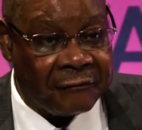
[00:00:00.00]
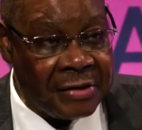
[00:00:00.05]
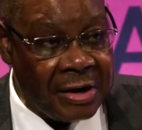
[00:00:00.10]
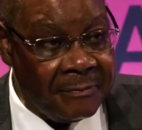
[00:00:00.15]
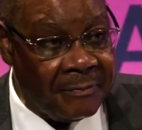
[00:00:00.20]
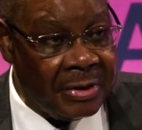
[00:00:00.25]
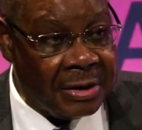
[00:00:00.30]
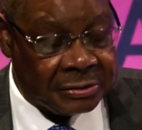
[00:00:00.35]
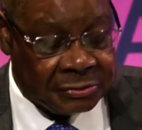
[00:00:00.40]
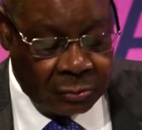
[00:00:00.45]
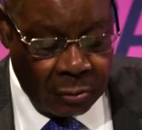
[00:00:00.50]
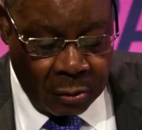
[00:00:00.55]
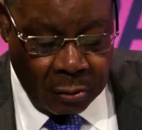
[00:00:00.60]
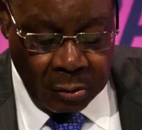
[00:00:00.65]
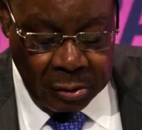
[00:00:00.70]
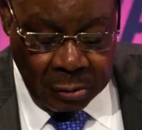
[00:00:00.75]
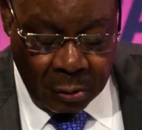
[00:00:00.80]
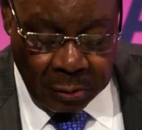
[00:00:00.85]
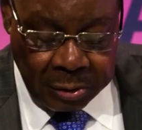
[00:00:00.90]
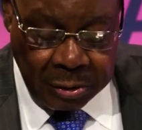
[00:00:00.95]
frameworks
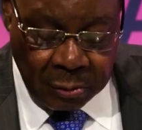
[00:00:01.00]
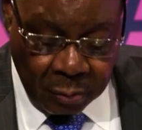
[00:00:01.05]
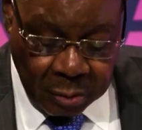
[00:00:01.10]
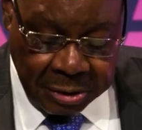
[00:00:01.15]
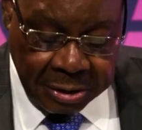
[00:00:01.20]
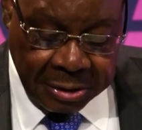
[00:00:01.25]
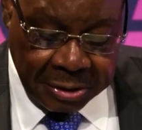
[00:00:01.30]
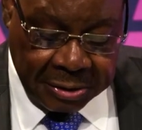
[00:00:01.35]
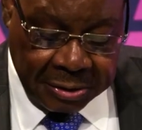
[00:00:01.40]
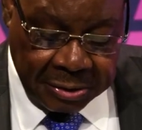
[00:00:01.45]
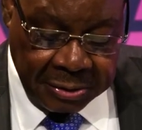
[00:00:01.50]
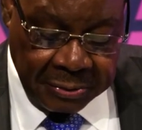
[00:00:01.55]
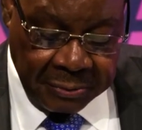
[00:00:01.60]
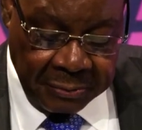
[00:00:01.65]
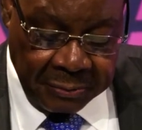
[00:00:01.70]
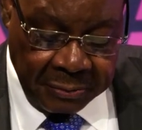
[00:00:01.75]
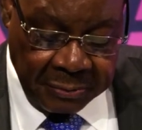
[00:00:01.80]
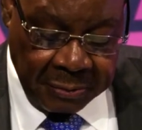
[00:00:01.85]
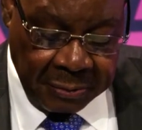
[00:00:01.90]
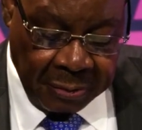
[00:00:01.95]
only work
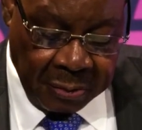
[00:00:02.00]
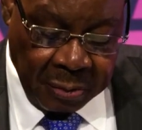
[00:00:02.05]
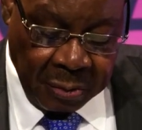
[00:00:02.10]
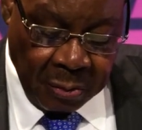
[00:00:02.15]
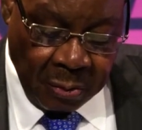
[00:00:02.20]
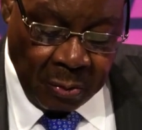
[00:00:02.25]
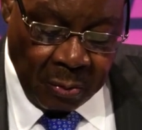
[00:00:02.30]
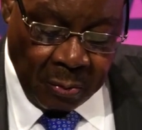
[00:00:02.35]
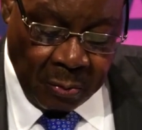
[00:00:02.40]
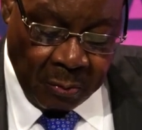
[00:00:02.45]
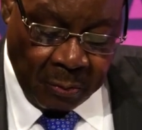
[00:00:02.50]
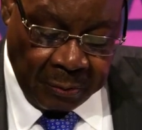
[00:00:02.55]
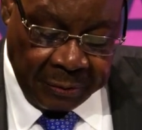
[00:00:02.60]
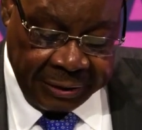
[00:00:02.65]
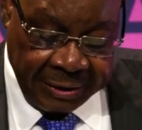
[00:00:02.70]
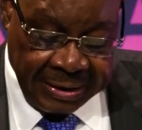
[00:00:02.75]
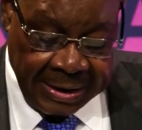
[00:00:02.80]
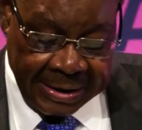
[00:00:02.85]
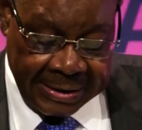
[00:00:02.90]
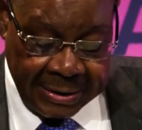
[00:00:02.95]

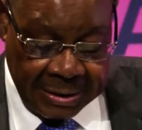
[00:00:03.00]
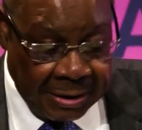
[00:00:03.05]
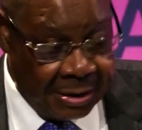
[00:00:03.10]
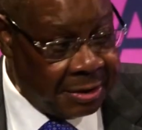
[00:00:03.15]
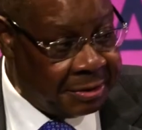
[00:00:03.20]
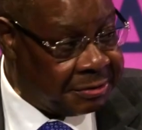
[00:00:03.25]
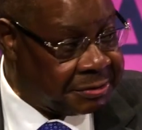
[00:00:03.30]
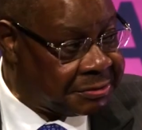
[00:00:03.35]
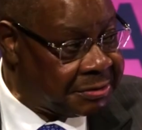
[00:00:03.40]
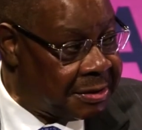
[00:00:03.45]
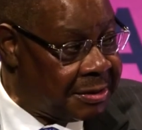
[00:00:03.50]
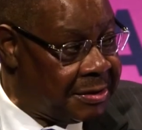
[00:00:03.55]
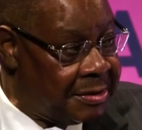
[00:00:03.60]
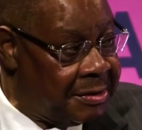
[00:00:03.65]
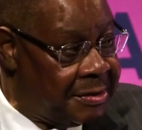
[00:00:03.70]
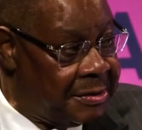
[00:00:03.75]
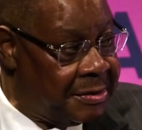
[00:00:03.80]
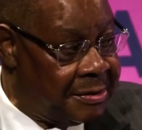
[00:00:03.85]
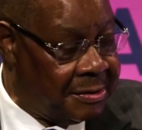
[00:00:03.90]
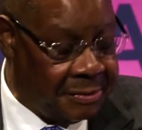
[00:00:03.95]
within a
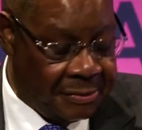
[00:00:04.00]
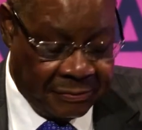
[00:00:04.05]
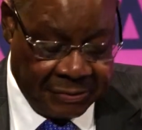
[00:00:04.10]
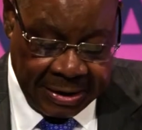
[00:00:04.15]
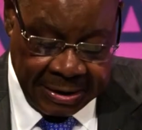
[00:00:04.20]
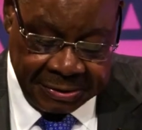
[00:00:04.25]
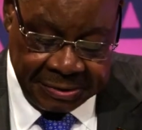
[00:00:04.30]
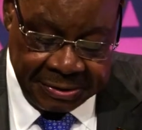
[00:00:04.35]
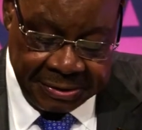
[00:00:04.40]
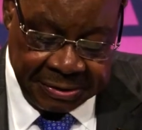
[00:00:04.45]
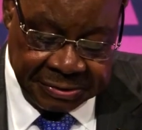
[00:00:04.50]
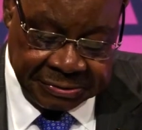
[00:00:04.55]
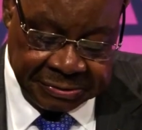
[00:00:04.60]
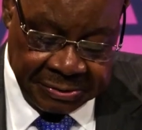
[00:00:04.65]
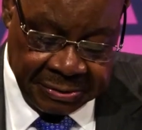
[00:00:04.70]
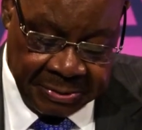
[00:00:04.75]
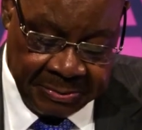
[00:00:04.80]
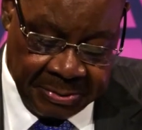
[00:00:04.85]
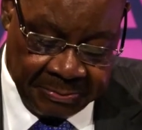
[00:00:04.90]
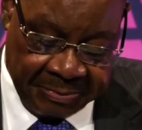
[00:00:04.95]
culture that
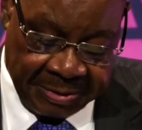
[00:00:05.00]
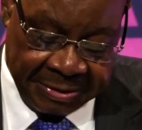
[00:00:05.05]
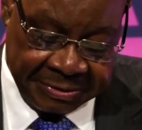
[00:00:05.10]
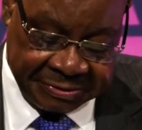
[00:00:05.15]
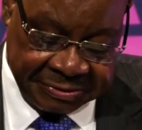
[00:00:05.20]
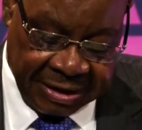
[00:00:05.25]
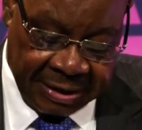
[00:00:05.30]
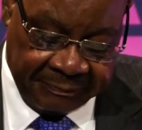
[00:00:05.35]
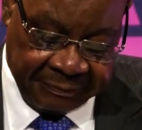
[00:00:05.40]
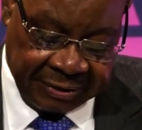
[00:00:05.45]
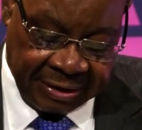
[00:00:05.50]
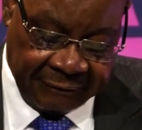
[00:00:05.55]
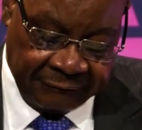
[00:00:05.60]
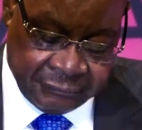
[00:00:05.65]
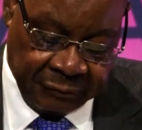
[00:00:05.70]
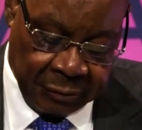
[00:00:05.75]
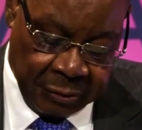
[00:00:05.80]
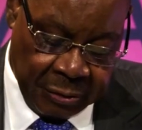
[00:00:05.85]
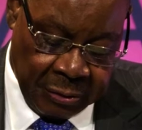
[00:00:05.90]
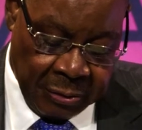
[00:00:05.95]
is
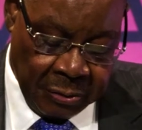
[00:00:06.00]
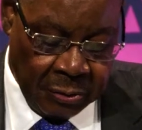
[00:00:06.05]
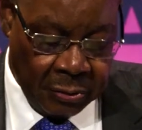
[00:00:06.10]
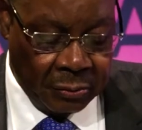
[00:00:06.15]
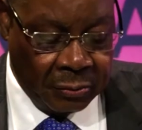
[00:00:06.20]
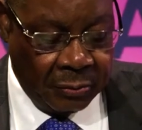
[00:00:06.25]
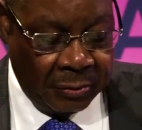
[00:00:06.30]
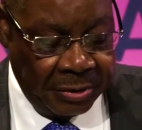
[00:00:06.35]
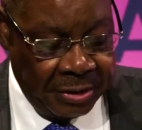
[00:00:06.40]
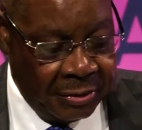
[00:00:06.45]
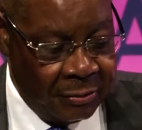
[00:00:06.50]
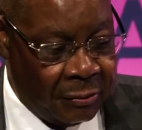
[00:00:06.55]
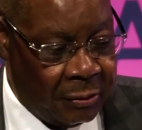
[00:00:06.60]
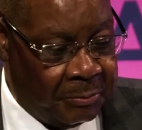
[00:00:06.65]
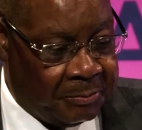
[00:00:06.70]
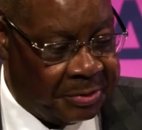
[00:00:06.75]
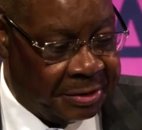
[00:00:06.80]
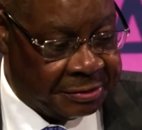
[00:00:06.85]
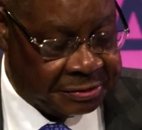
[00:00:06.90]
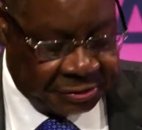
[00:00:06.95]
perceptive to
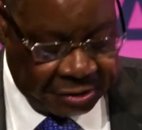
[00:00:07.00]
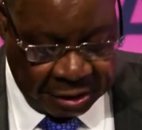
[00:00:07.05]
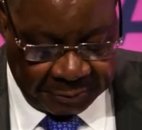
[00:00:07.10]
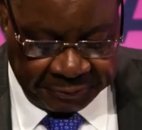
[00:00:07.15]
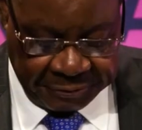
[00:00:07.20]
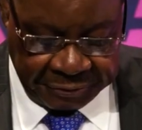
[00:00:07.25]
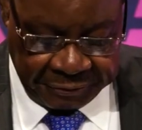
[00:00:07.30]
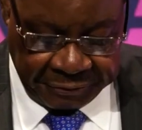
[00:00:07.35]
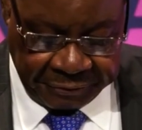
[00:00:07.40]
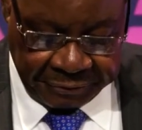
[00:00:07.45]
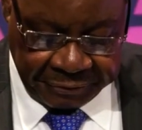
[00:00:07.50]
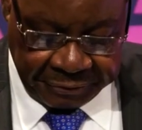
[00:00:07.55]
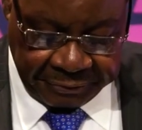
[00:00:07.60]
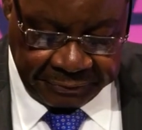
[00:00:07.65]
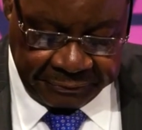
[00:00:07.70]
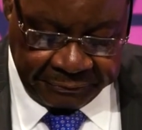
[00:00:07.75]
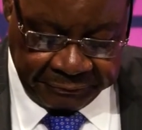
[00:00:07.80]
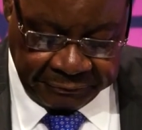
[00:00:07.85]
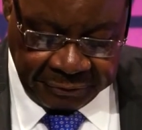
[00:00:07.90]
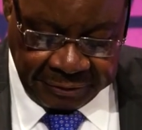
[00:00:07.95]
legal prescriptions.
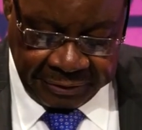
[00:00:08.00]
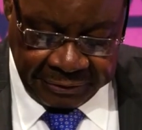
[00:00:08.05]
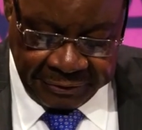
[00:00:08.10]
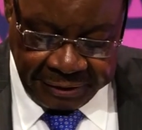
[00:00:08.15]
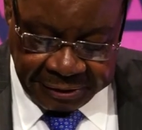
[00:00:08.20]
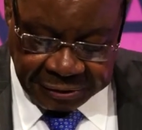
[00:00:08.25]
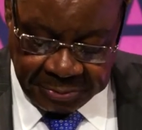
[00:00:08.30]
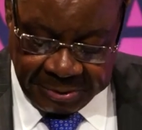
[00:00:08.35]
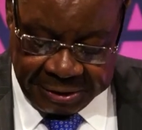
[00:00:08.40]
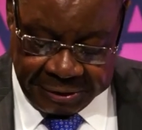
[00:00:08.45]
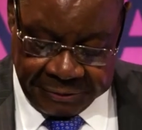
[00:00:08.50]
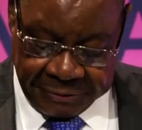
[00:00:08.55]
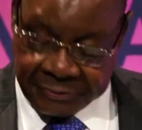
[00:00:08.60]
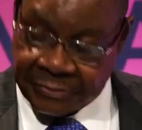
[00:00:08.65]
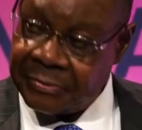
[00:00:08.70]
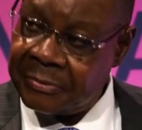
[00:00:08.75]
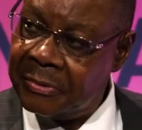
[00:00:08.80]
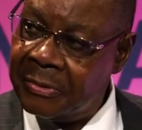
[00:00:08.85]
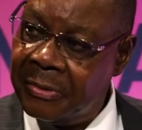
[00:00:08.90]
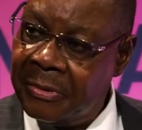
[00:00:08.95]
This means
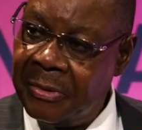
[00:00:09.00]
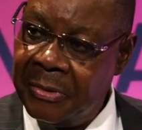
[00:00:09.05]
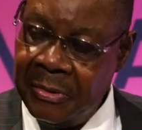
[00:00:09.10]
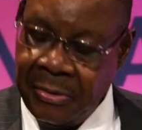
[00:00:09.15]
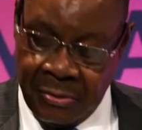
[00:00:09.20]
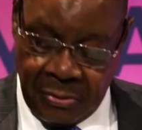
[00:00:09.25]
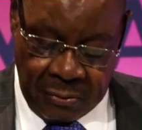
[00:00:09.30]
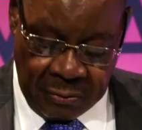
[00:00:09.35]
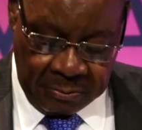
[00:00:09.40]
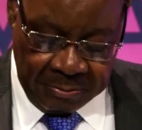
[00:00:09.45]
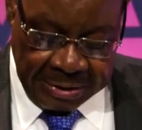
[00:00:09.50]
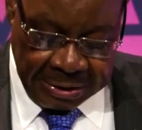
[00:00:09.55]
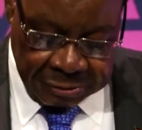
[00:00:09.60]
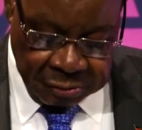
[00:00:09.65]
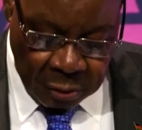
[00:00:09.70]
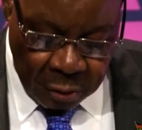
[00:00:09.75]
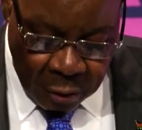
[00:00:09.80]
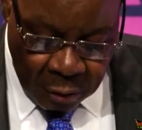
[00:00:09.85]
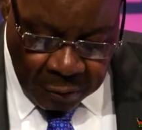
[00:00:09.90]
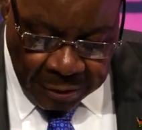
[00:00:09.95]
we
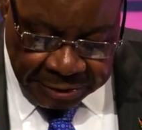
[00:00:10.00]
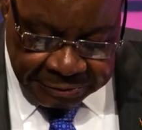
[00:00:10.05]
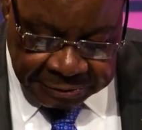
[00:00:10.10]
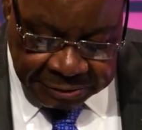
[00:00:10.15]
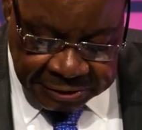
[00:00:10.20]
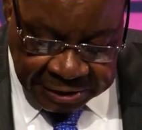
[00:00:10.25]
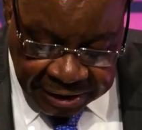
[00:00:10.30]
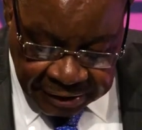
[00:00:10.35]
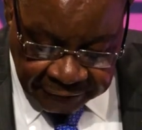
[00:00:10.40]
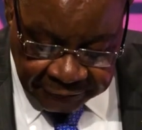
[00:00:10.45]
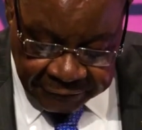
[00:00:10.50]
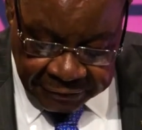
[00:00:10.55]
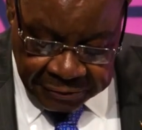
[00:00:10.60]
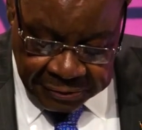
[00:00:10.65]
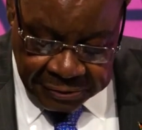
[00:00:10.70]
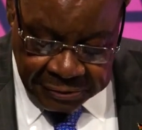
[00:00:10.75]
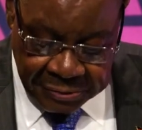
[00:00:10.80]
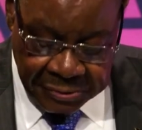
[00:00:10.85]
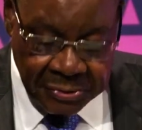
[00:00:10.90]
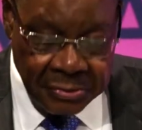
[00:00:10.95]
must always
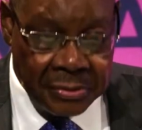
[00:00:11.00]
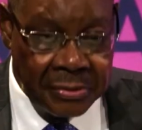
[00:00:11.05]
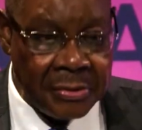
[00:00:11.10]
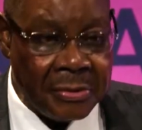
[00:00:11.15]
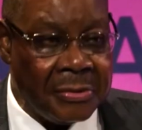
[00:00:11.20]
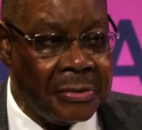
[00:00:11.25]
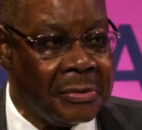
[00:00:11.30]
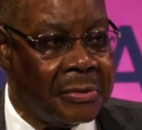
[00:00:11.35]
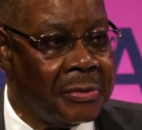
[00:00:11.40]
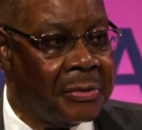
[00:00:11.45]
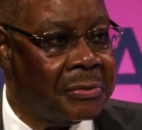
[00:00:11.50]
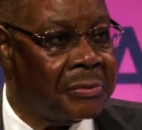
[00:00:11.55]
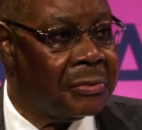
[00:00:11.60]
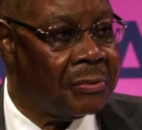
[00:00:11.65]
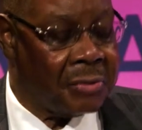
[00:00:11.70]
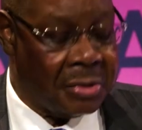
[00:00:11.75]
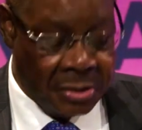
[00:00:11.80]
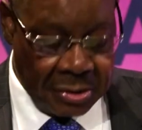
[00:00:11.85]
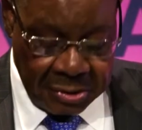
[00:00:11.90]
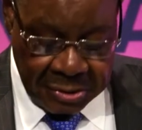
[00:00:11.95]
endeavor to
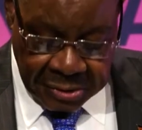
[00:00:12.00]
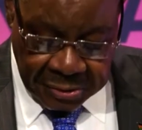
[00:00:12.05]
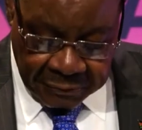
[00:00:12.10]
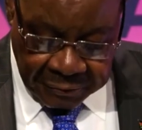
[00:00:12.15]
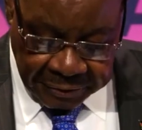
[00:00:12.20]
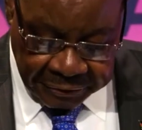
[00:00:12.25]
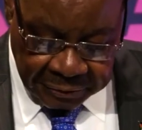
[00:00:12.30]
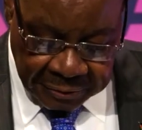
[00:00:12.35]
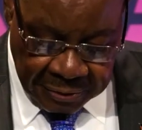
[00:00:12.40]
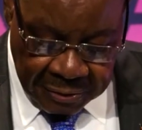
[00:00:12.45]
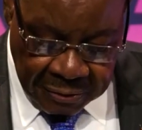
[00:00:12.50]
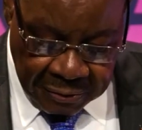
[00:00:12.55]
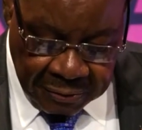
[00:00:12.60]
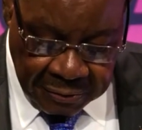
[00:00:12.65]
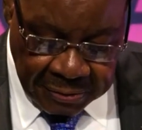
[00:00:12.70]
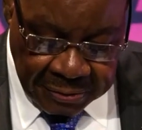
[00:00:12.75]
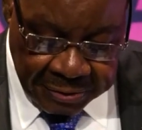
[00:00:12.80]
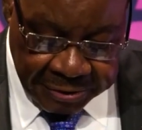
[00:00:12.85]
work with local